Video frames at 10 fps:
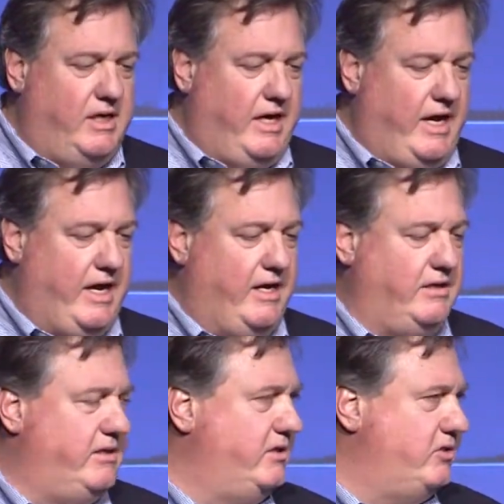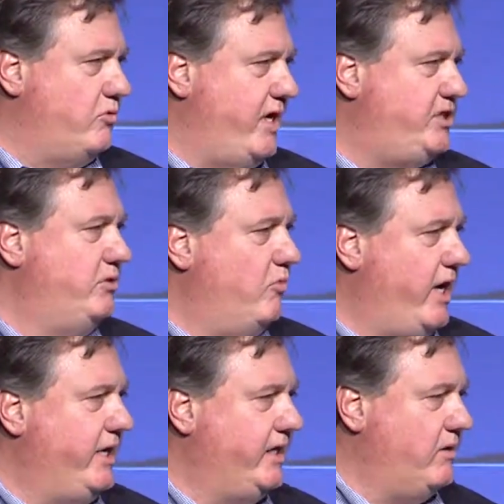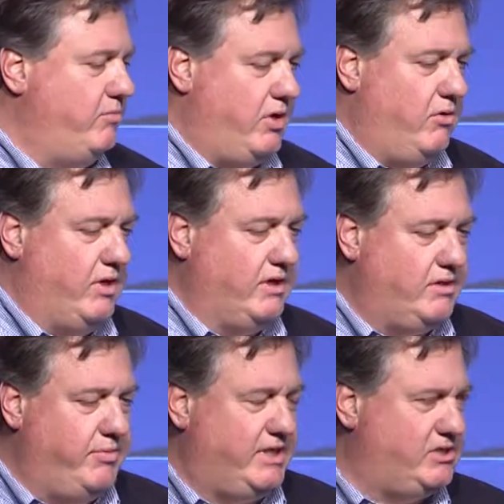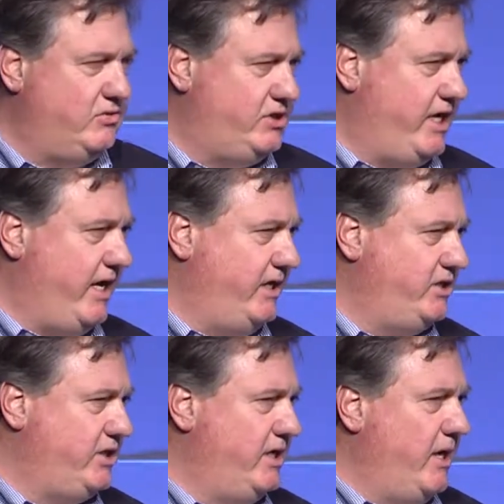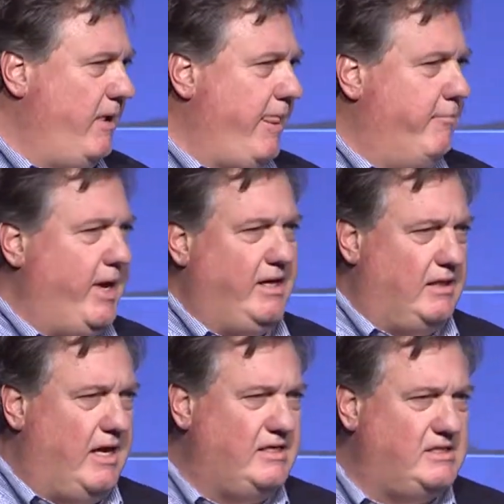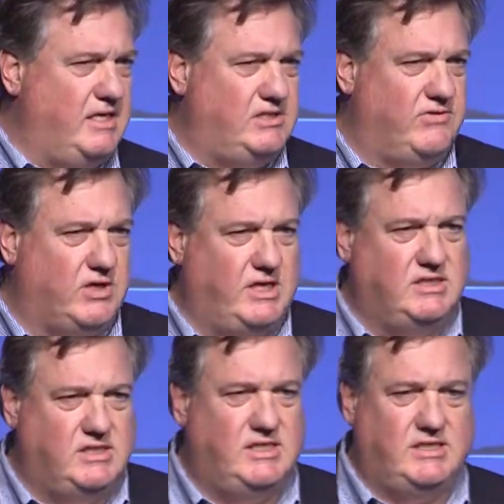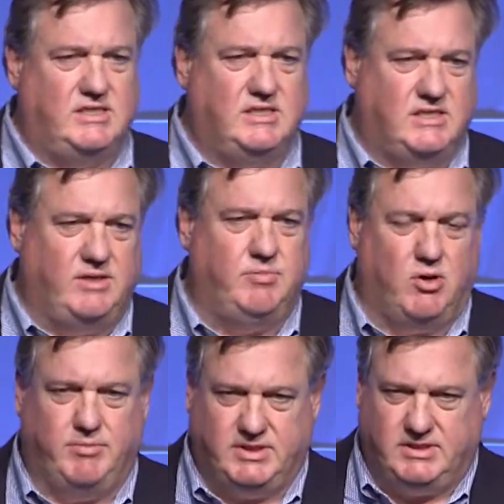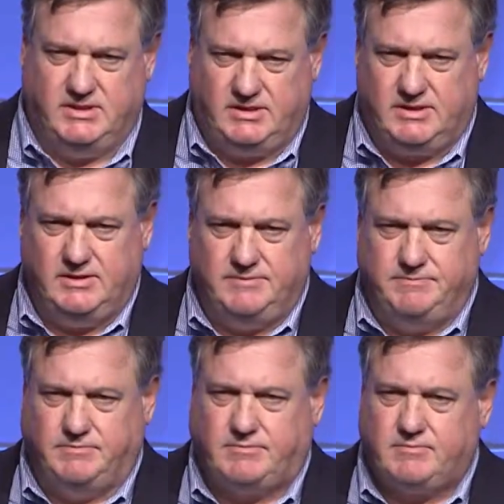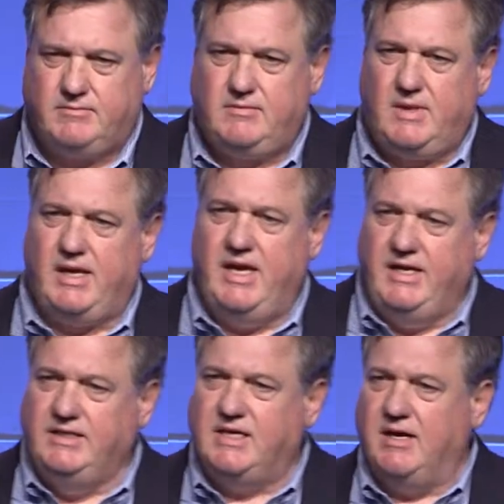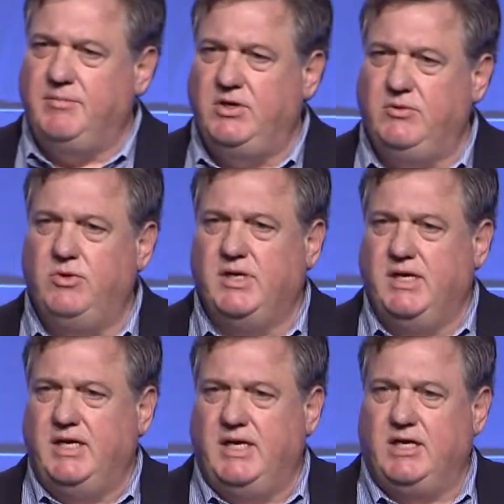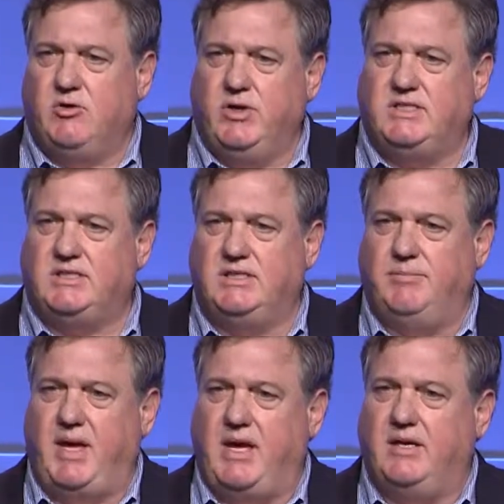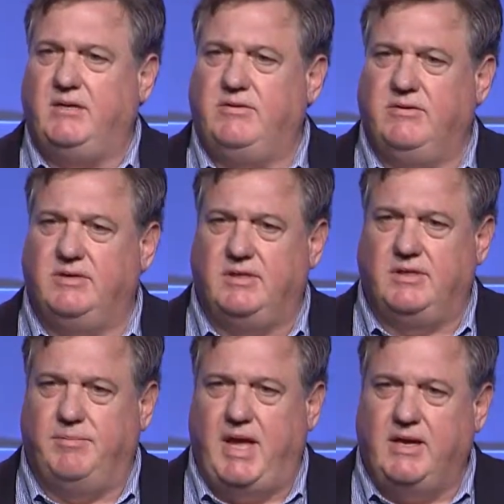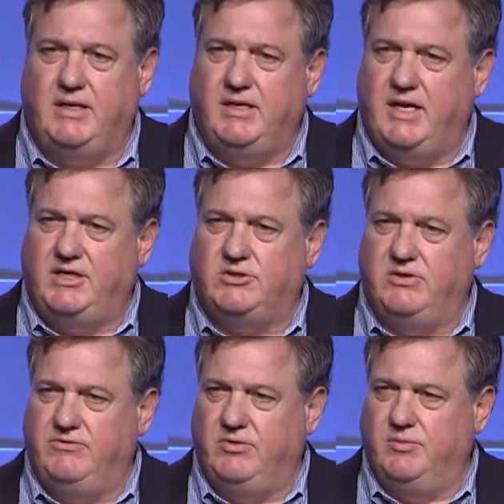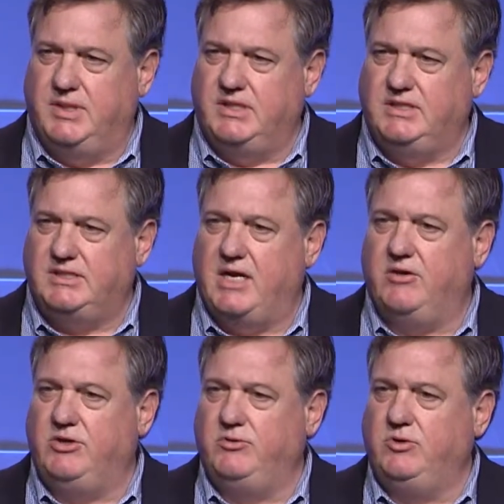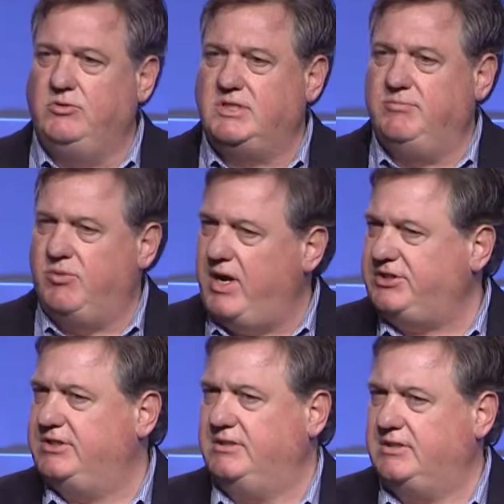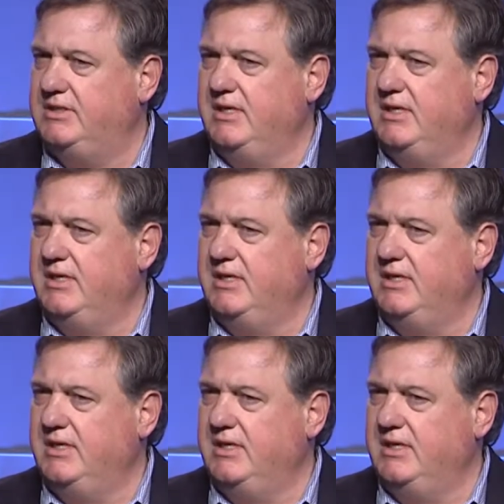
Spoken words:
and the duration weighting component. The pixel change made a lot of sense for consistency purposes. Anytime you increase the demanding nature of the viewability standard, you lose impressions.